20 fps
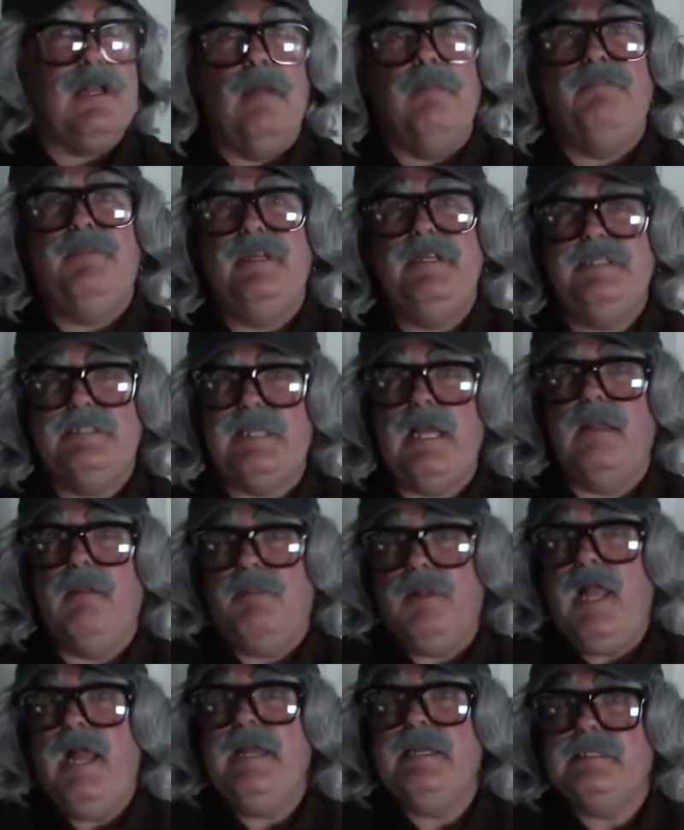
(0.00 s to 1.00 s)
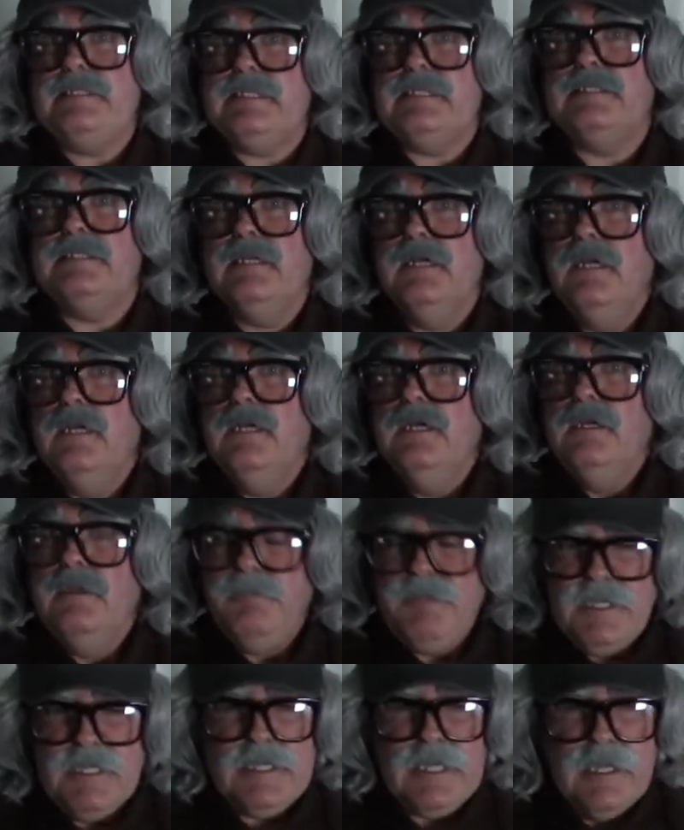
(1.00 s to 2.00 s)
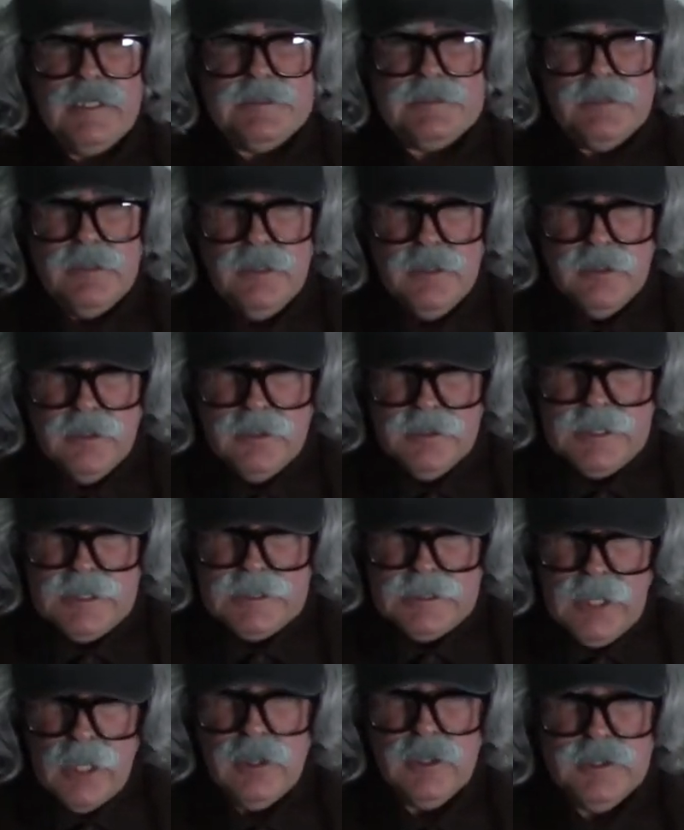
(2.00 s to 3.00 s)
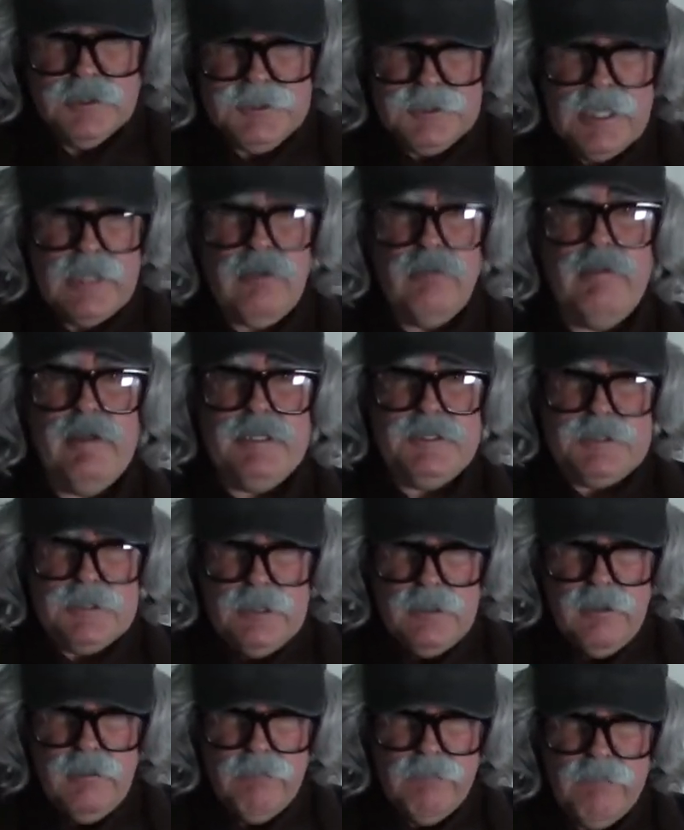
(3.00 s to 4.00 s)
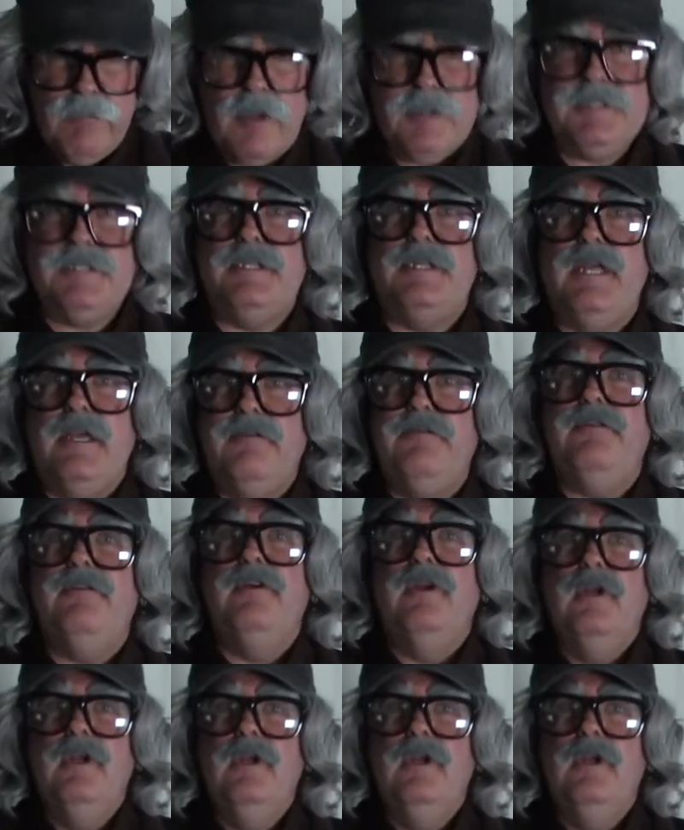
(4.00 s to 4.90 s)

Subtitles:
company sell appliances, because the younger generation wants this.